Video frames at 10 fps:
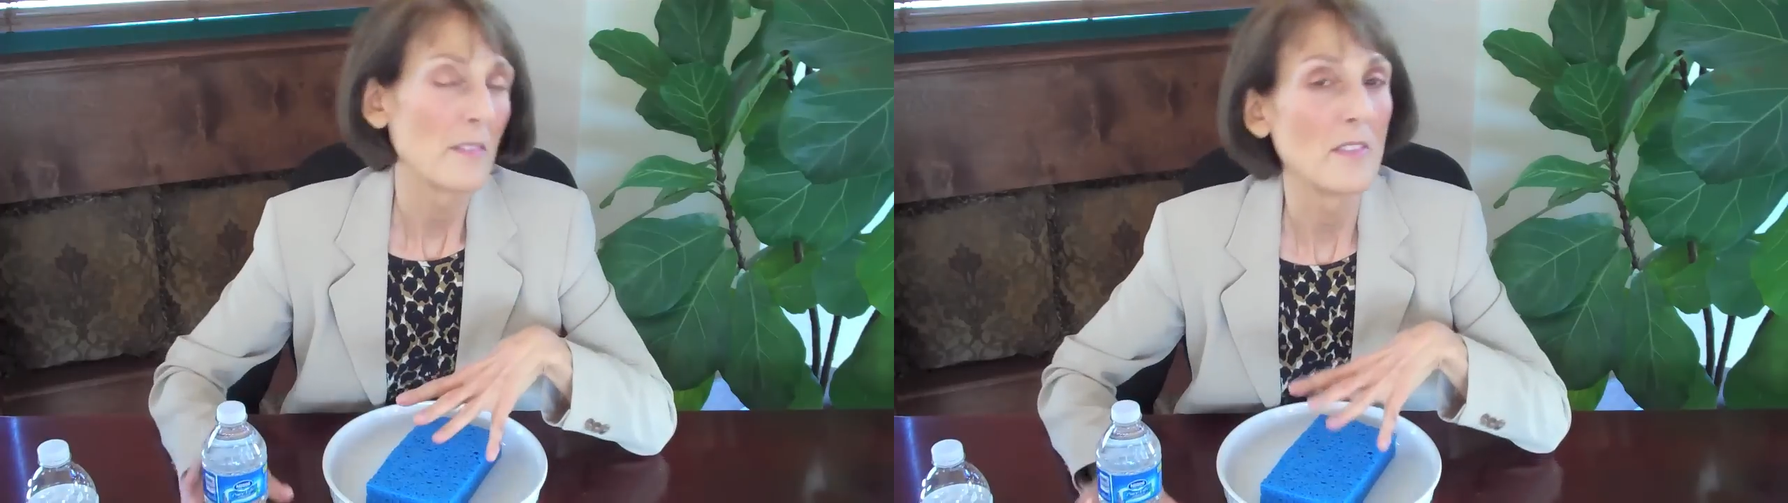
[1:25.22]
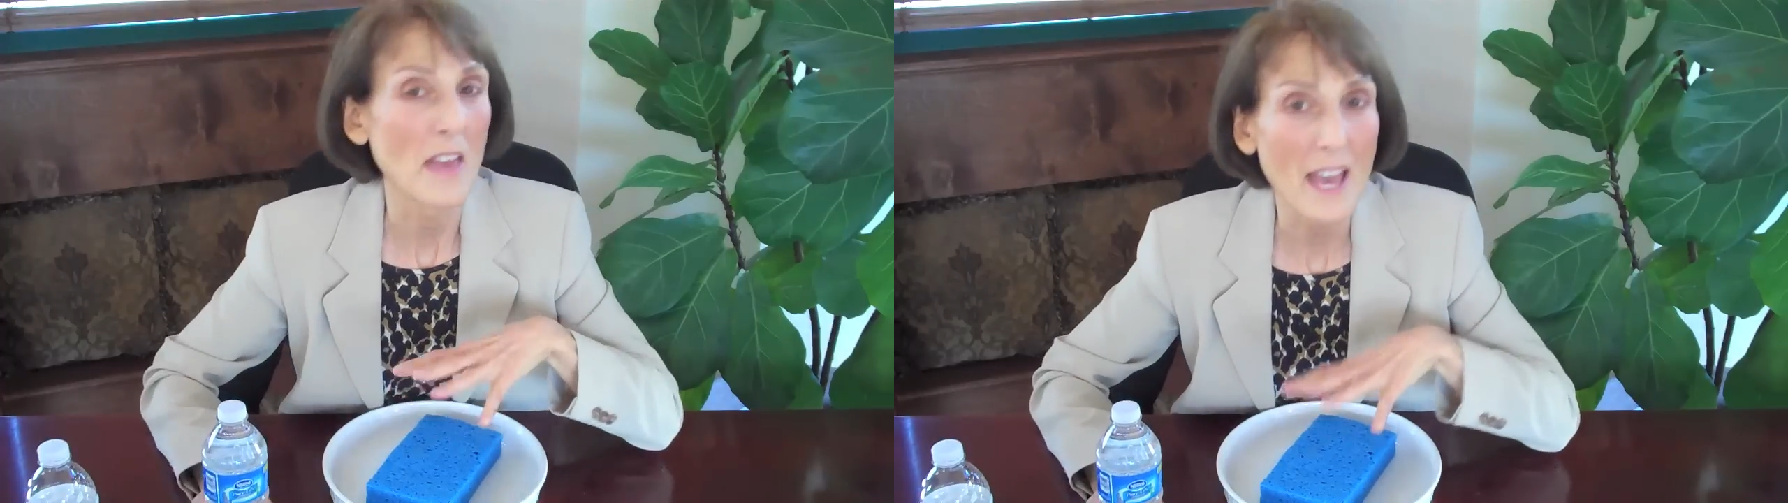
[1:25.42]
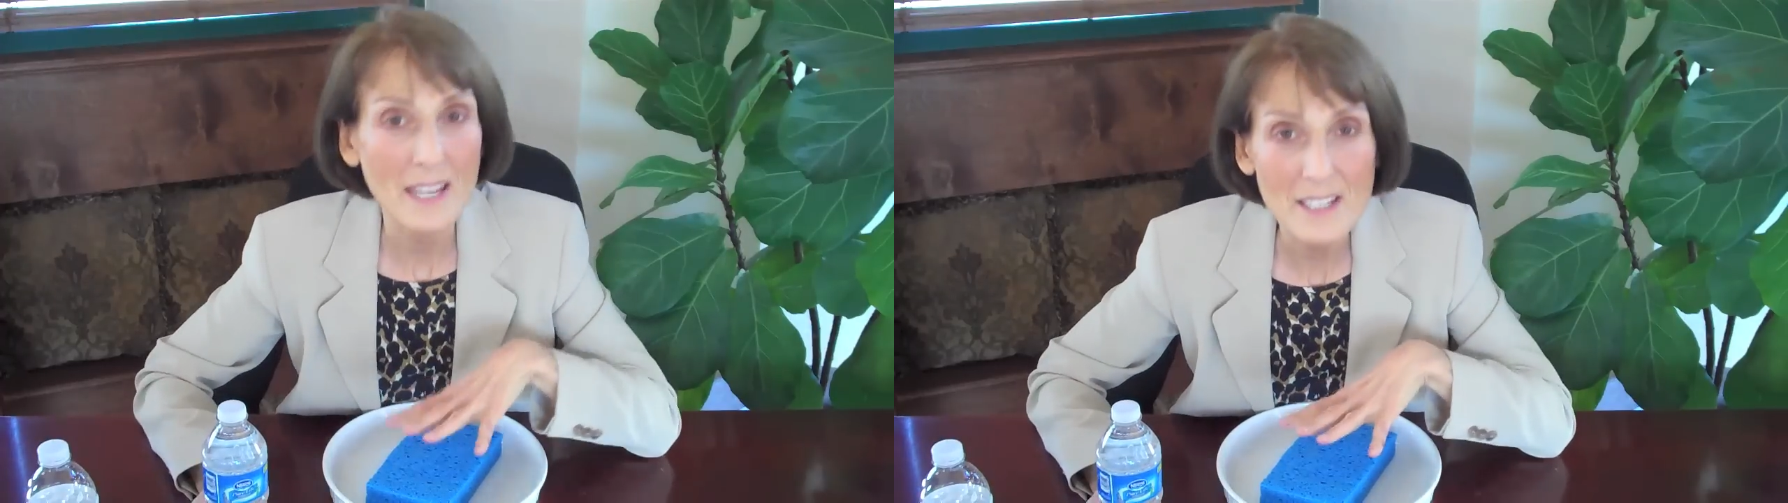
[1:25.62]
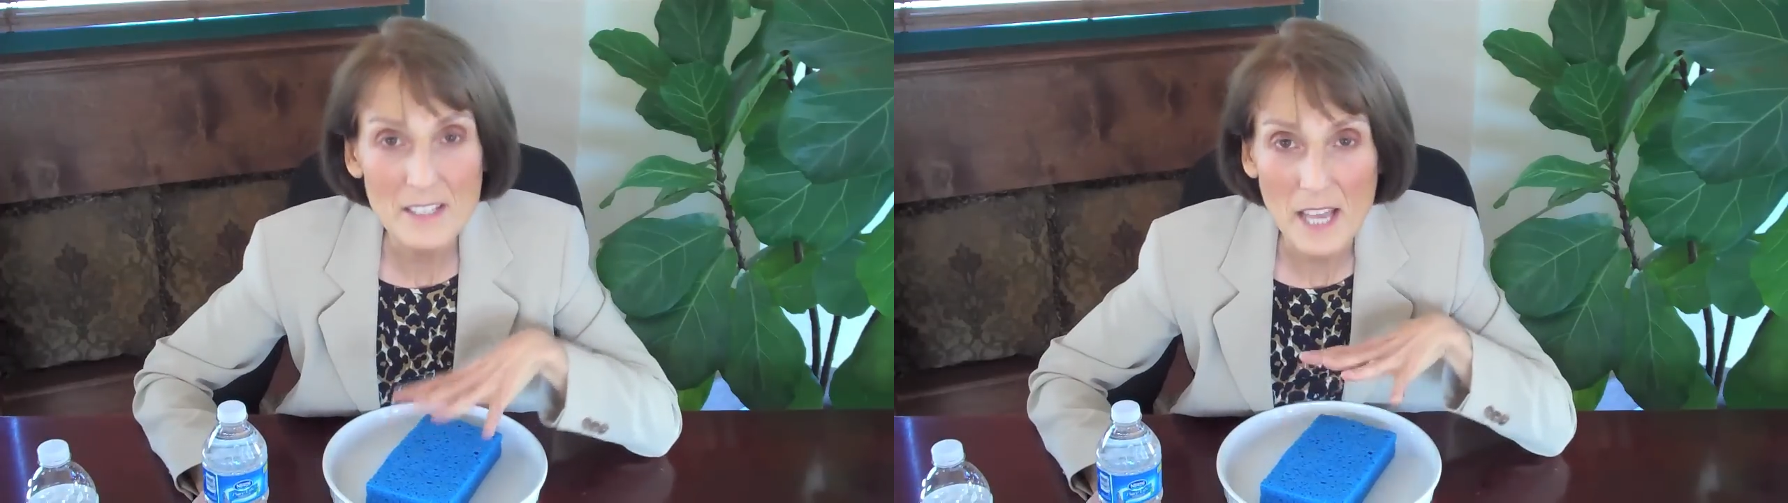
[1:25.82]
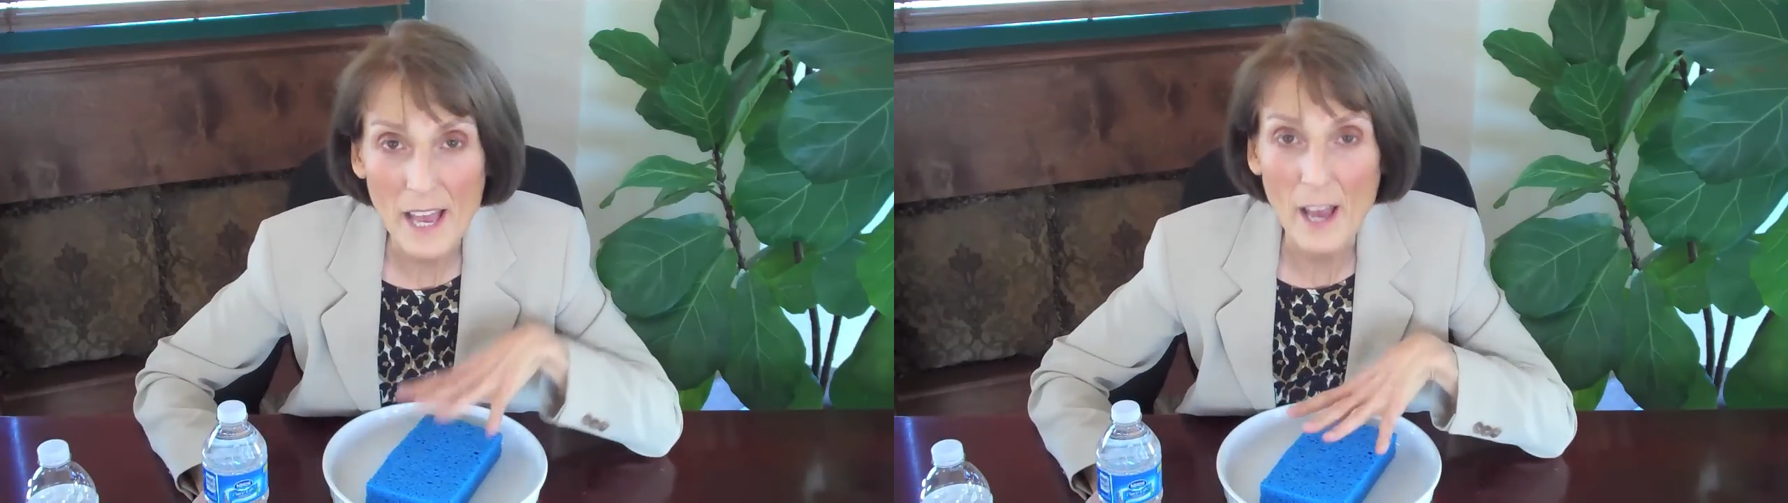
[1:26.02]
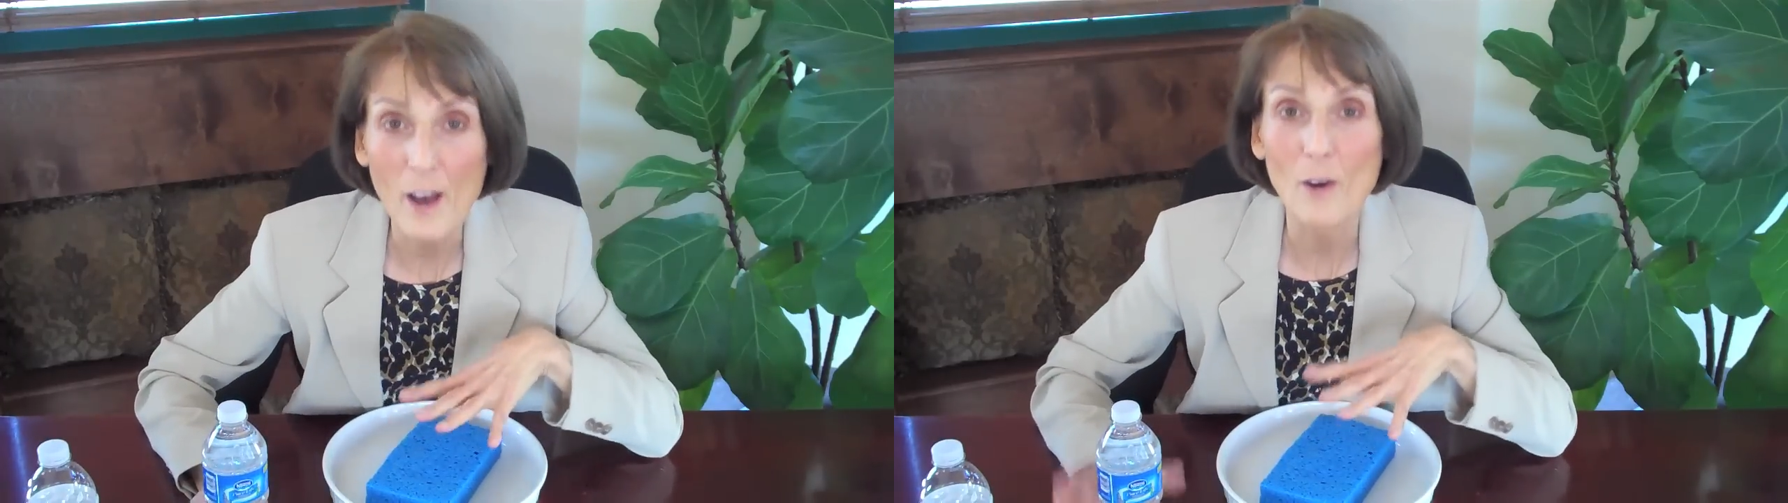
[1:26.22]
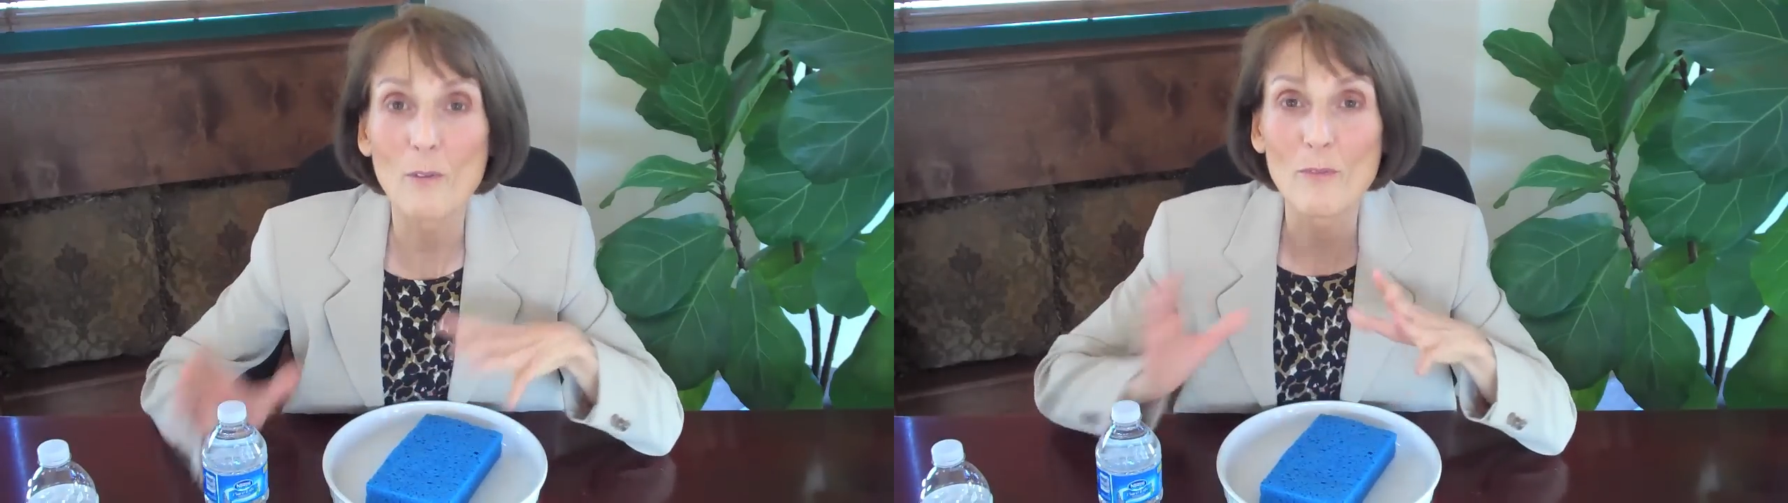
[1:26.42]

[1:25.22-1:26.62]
That is how